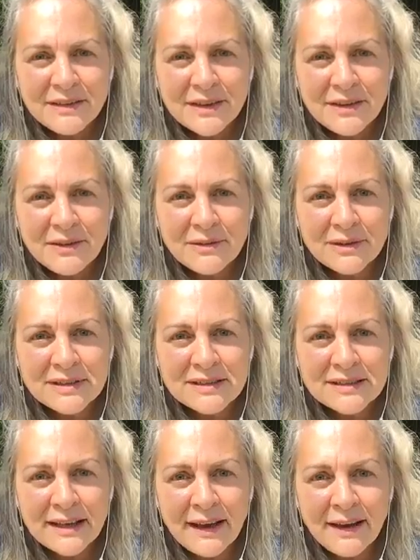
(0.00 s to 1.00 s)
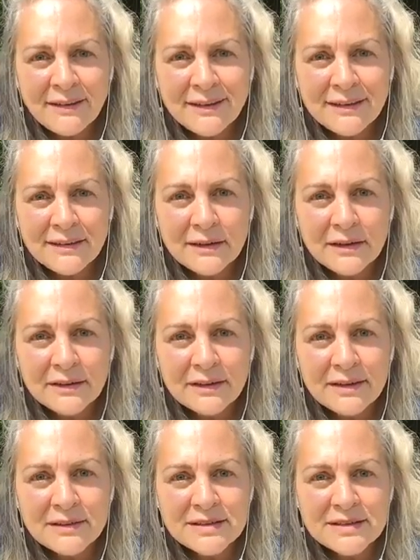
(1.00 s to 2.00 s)
don't want it now, you
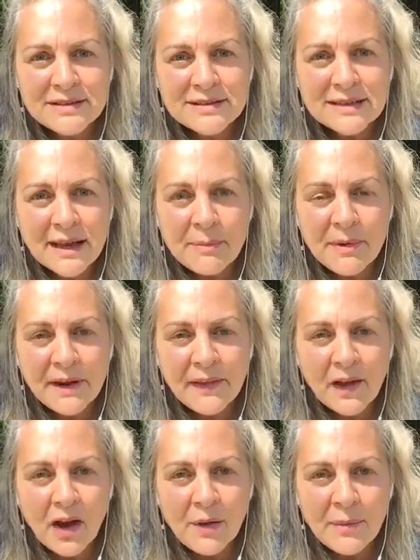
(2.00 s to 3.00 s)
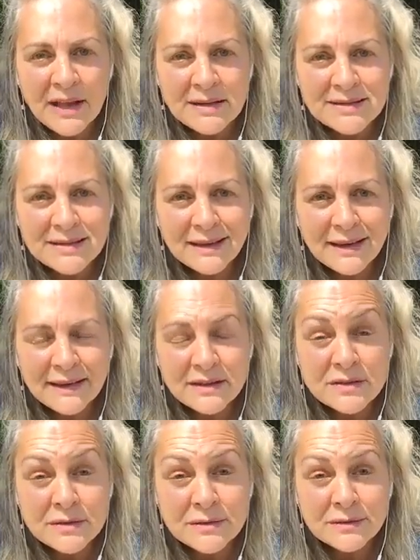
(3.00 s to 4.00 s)
can always just type it in the comments. I
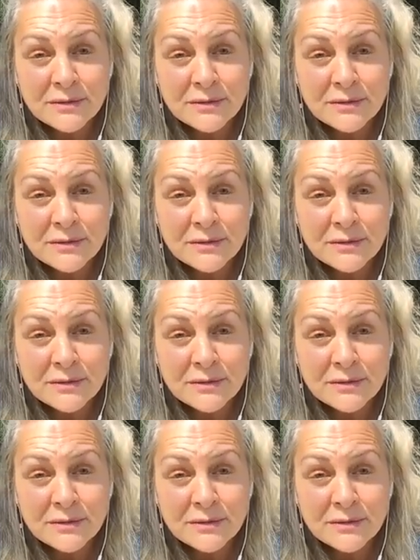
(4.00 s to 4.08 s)
do